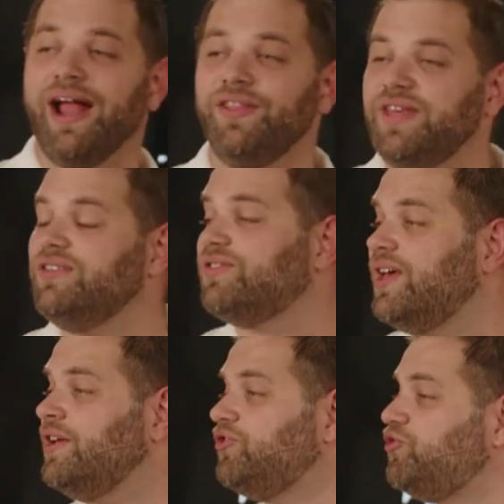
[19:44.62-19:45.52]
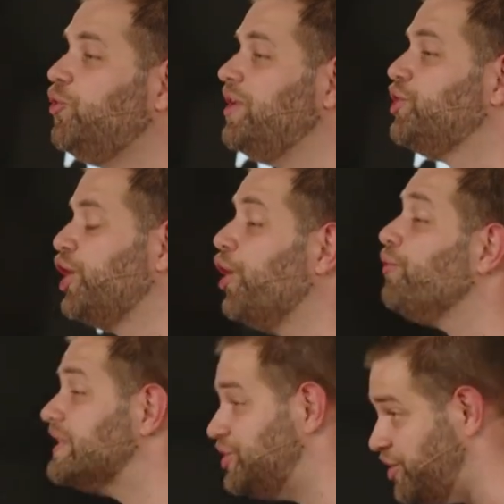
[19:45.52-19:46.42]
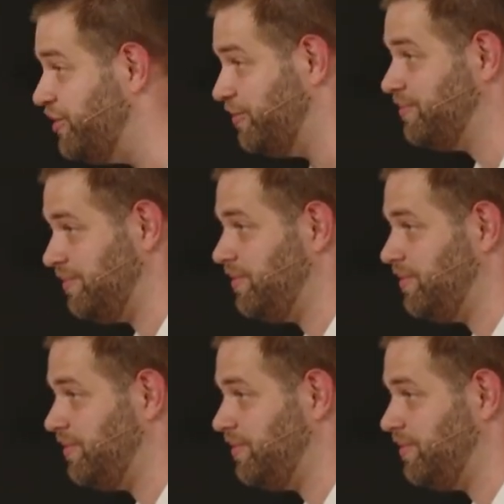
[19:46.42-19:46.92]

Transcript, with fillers: write these things to encourage you.